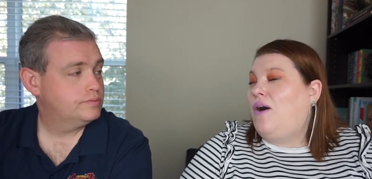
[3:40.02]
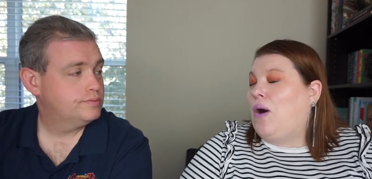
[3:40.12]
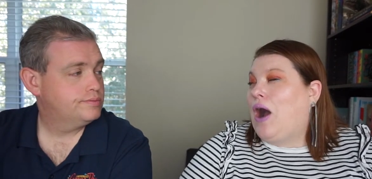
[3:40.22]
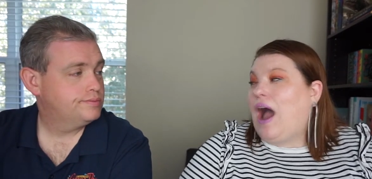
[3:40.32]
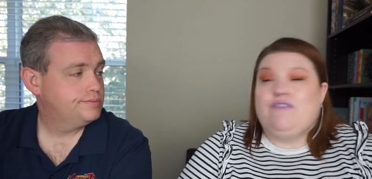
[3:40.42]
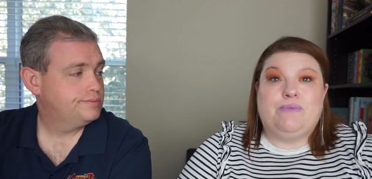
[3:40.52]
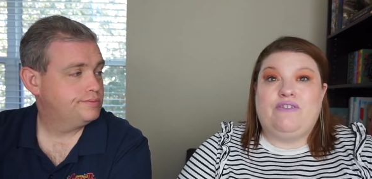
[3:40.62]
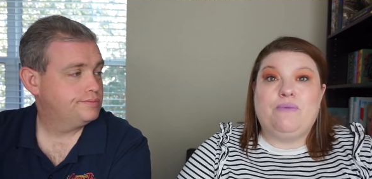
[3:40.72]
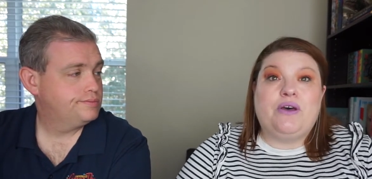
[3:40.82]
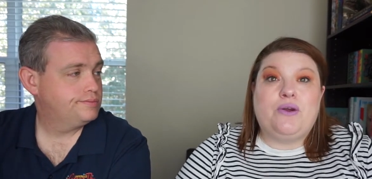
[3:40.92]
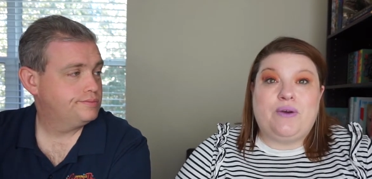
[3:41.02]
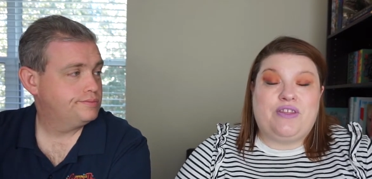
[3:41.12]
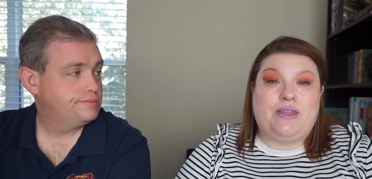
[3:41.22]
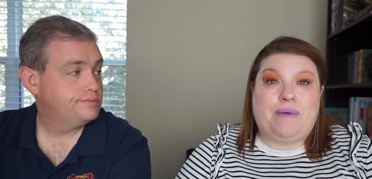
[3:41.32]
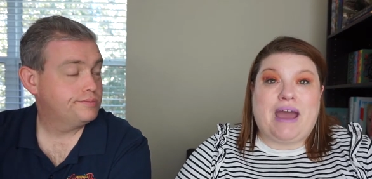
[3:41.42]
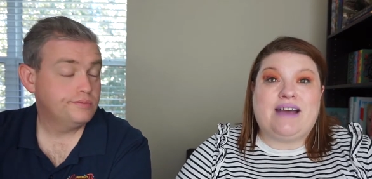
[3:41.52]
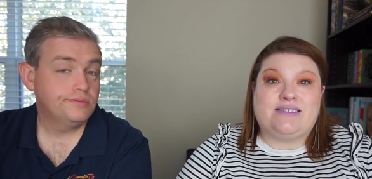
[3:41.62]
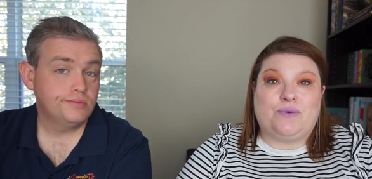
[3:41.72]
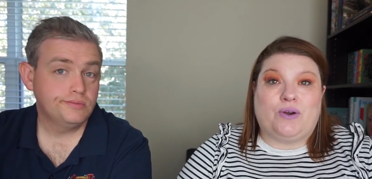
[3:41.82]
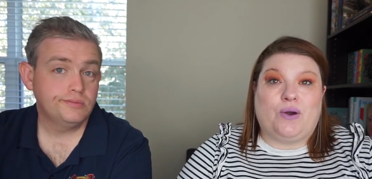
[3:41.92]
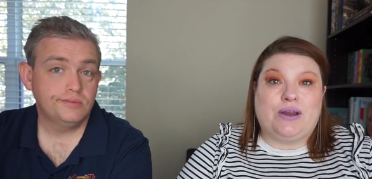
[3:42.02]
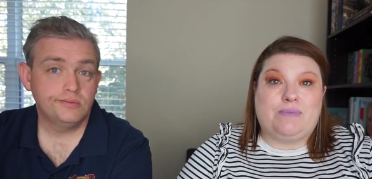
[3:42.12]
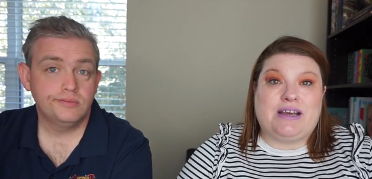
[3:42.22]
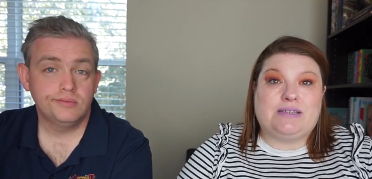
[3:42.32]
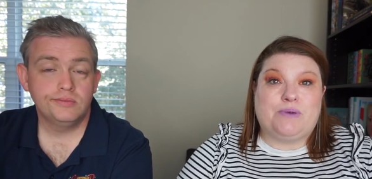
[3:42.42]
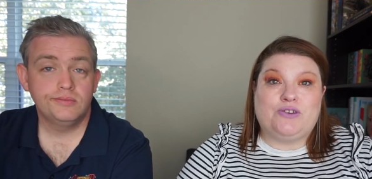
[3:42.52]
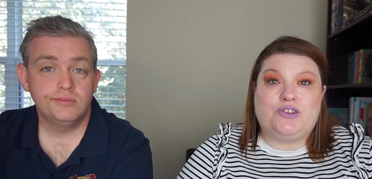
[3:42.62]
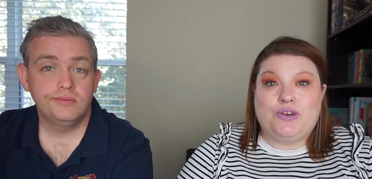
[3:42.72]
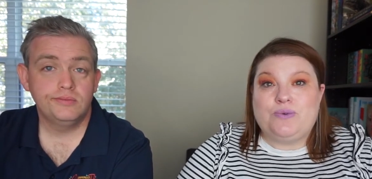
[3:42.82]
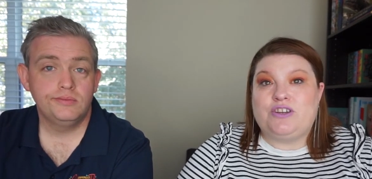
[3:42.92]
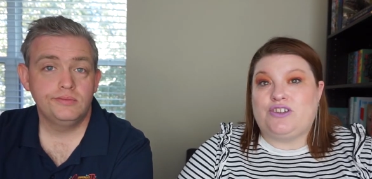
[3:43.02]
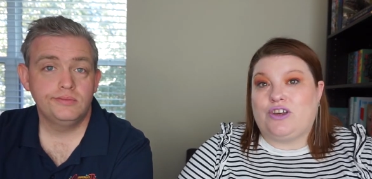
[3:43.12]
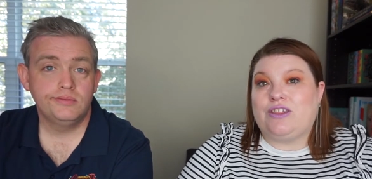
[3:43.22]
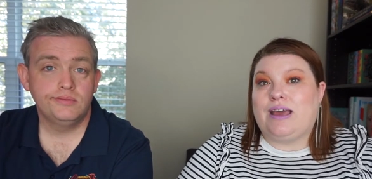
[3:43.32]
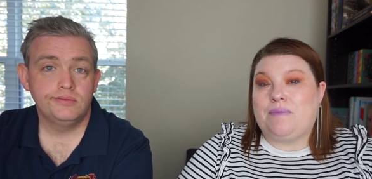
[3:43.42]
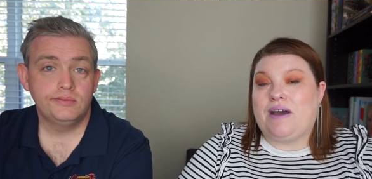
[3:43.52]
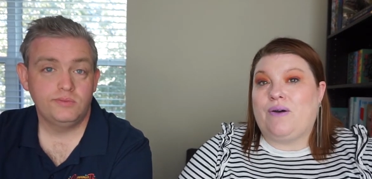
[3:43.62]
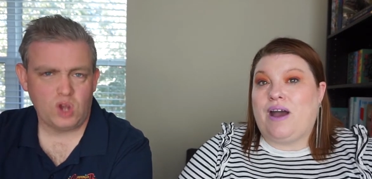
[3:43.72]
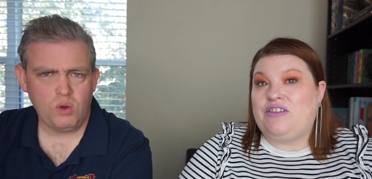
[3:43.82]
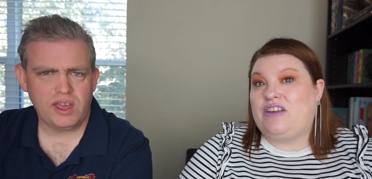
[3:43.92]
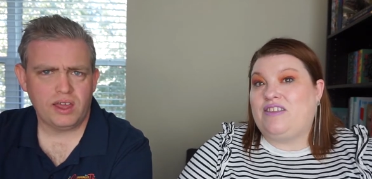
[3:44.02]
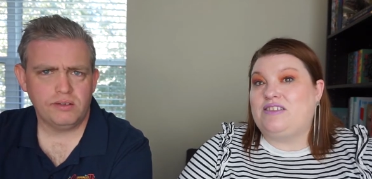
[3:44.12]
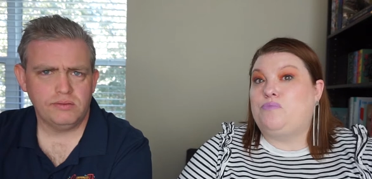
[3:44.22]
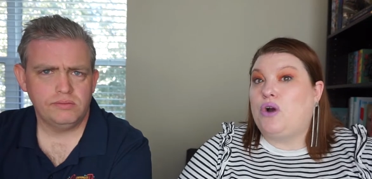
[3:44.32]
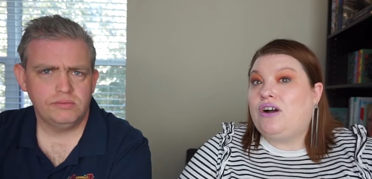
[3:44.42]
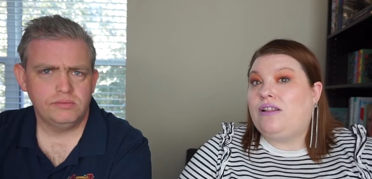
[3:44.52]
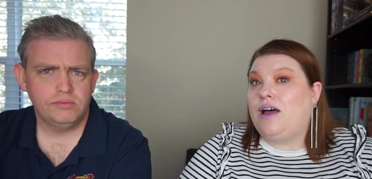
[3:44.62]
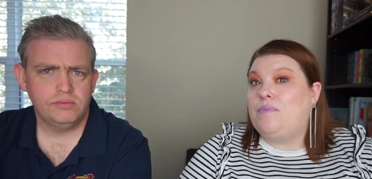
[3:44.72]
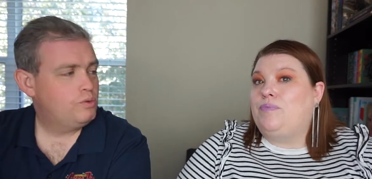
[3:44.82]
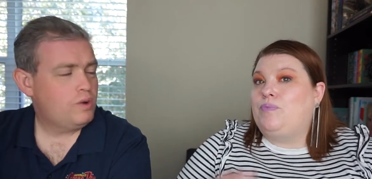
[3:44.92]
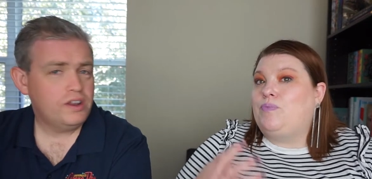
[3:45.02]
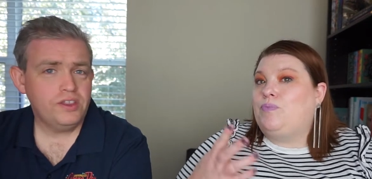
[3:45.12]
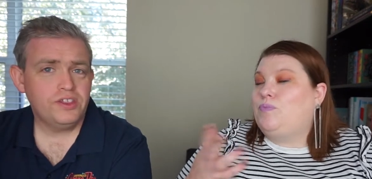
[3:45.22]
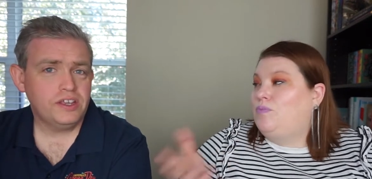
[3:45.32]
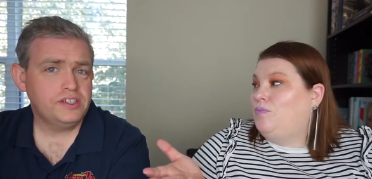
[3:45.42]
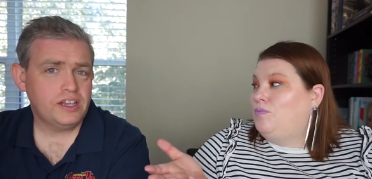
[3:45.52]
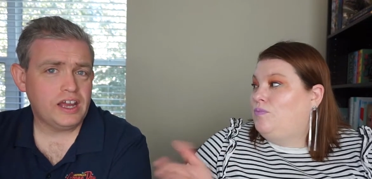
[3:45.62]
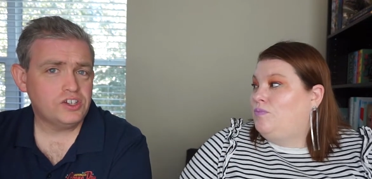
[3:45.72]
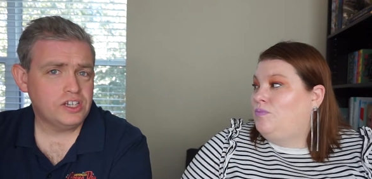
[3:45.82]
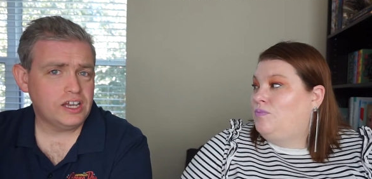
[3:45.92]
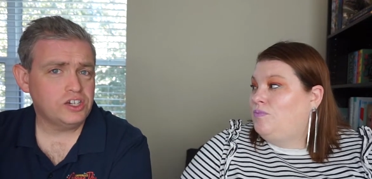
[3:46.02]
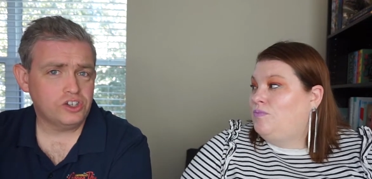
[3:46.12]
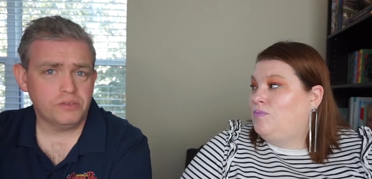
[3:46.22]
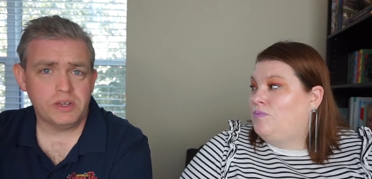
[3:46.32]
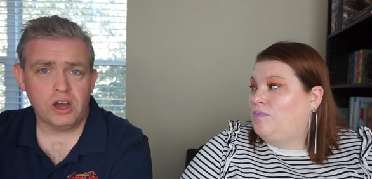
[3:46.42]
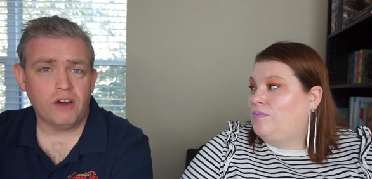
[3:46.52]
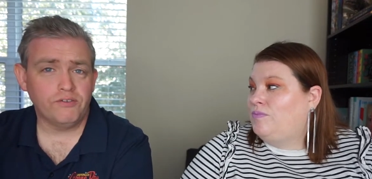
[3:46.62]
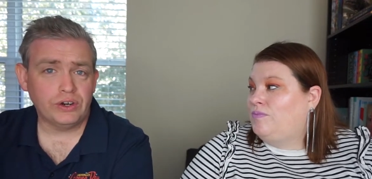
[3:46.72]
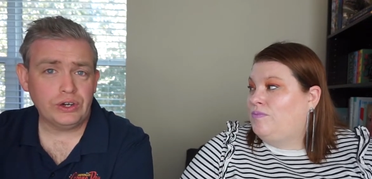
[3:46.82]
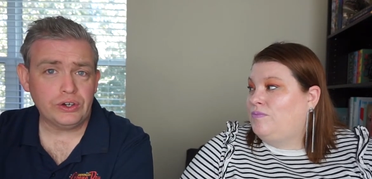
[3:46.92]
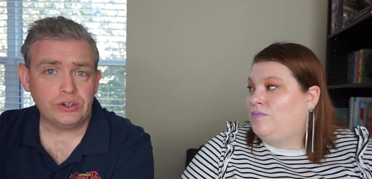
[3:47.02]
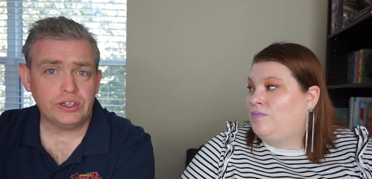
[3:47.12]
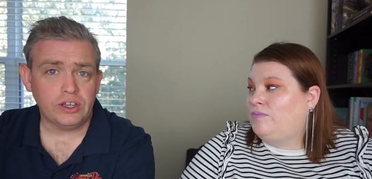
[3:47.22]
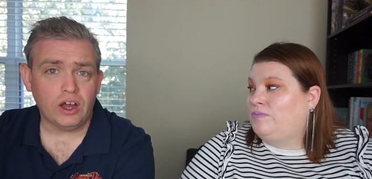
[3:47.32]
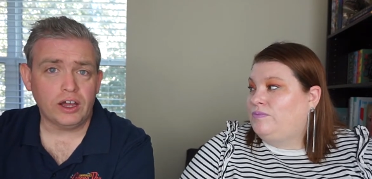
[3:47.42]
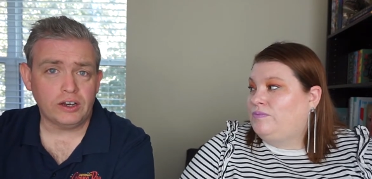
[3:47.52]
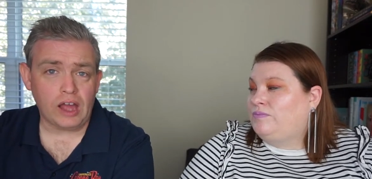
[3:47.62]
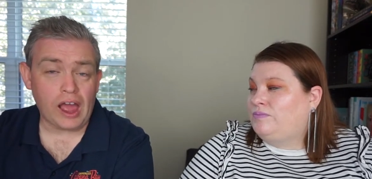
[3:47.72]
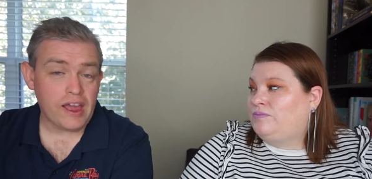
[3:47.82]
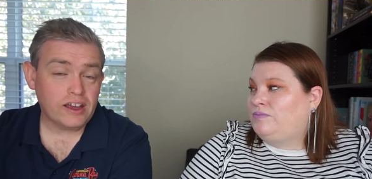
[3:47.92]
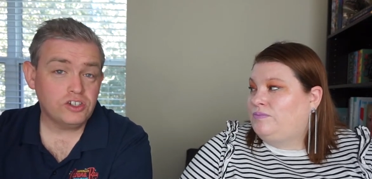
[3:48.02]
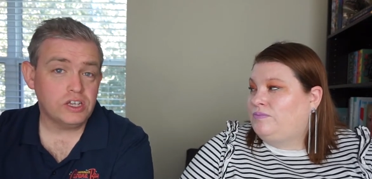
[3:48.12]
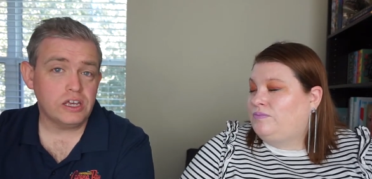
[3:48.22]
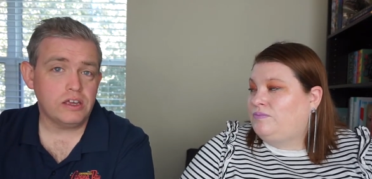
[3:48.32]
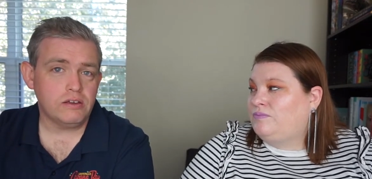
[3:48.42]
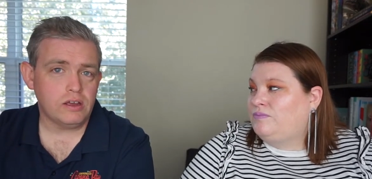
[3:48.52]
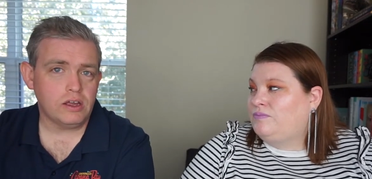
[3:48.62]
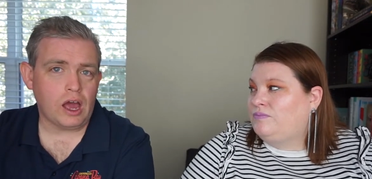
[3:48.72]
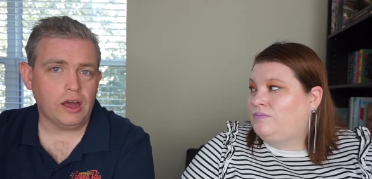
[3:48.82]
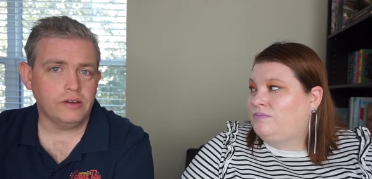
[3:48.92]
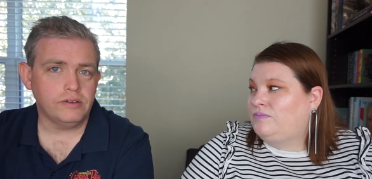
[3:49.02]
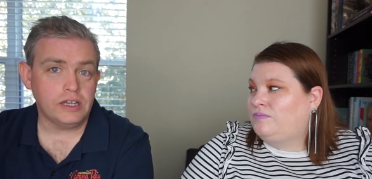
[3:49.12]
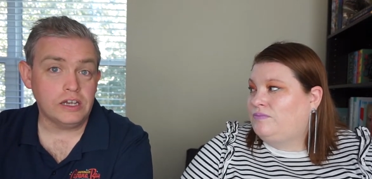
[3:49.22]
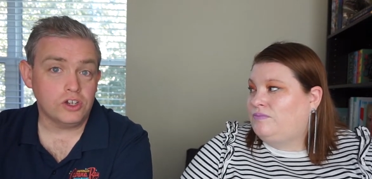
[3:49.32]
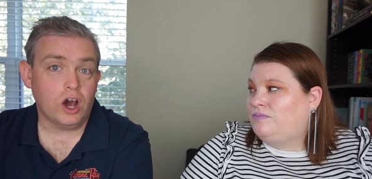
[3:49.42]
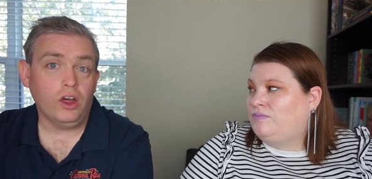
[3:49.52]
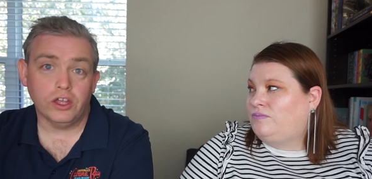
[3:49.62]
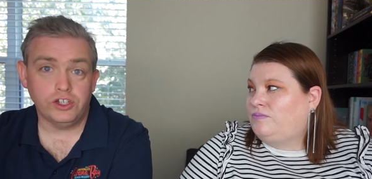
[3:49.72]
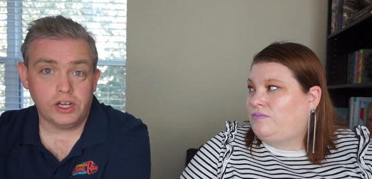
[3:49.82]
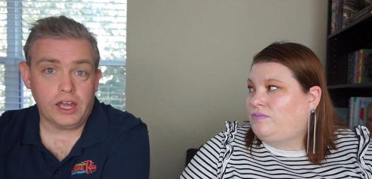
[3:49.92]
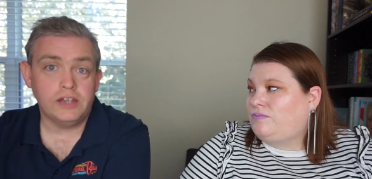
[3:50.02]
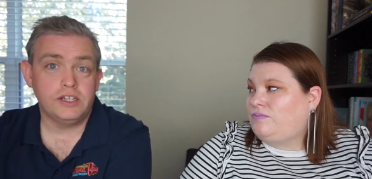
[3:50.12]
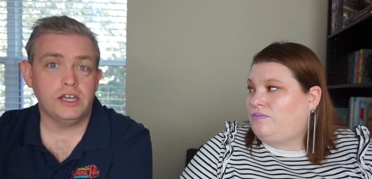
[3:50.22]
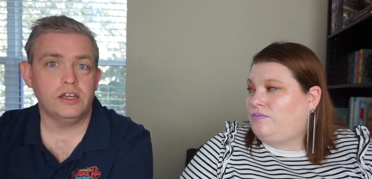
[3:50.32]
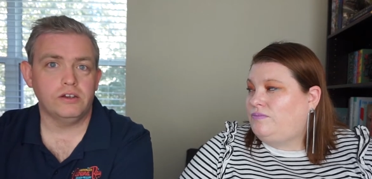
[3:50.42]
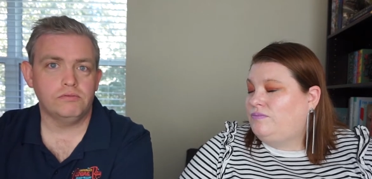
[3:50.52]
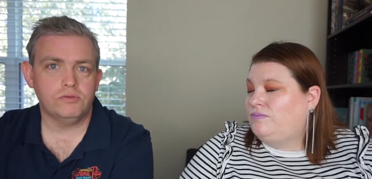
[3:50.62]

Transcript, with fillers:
Speaker 1: haven't been familiar with in the past that we're going to be exposed to, which is a good thing about, I oh, think, yeah. this book club.
Speaker 2: One of the things that actually kind of turned me off very early on, I actually, uh, in college, I had taken